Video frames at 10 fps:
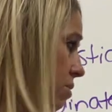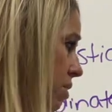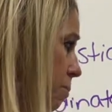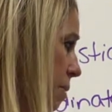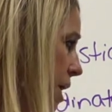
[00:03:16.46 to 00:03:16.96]

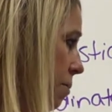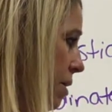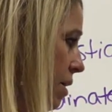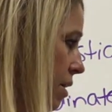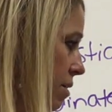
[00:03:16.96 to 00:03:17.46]
the
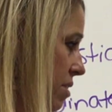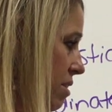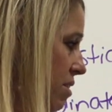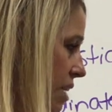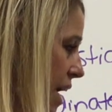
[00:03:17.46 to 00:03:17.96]
baby is
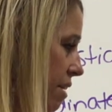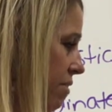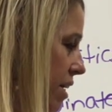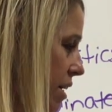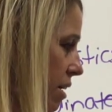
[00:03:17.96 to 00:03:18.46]
inside of
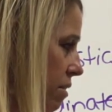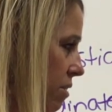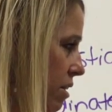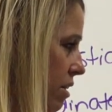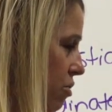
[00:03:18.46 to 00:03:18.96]
there,
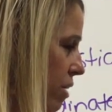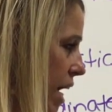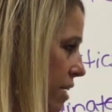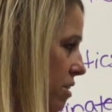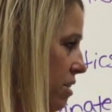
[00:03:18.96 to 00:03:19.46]
the
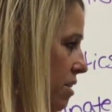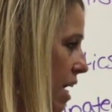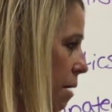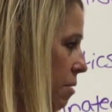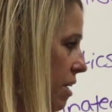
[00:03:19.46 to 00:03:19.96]
contraction is
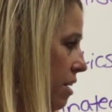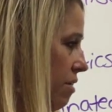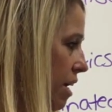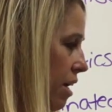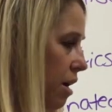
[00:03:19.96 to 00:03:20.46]
happening in
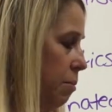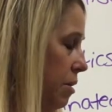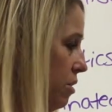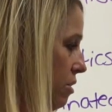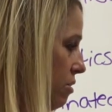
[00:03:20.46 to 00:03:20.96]
that
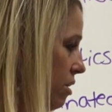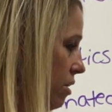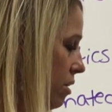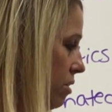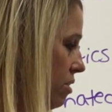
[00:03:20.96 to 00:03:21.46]
upper
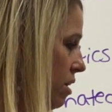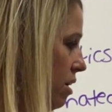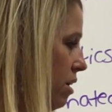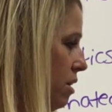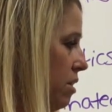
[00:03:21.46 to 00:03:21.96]
2/3,
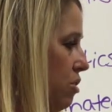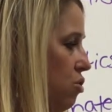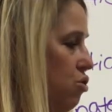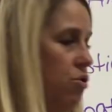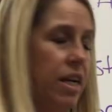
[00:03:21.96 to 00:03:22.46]
the
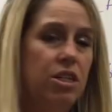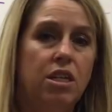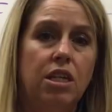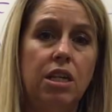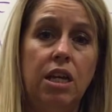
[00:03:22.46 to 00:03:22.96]

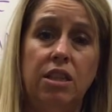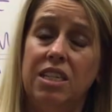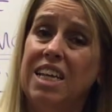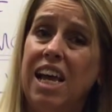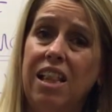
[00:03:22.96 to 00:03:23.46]
stretching and the
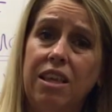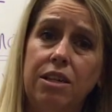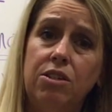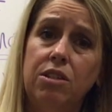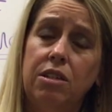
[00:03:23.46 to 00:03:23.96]

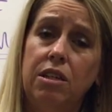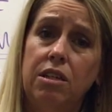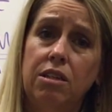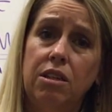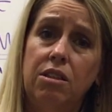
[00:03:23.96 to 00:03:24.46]
dilation
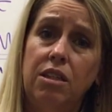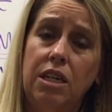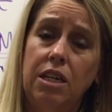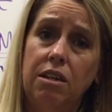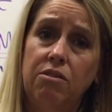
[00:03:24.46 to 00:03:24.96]
and the
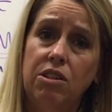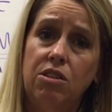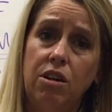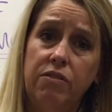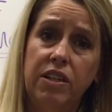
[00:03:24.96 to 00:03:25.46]
thinning of the
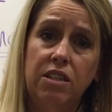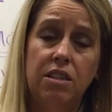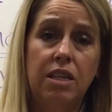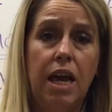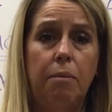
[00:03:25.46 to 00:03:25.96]
cervix
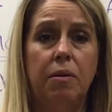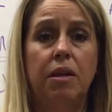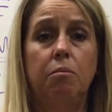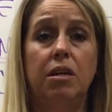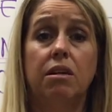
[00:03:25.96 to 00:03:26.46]
is
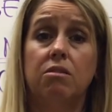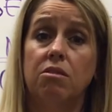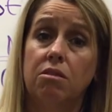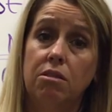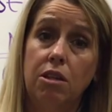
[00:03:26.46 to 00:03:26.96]
happening because
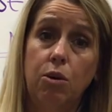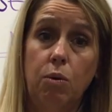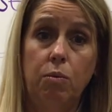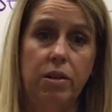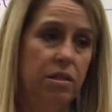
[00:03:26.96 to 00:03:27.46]
of the
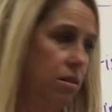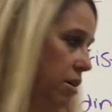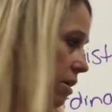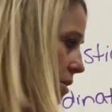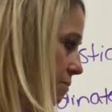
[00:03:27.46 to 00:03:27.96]
lower
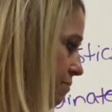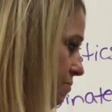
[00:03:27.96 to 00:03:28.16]
1/3.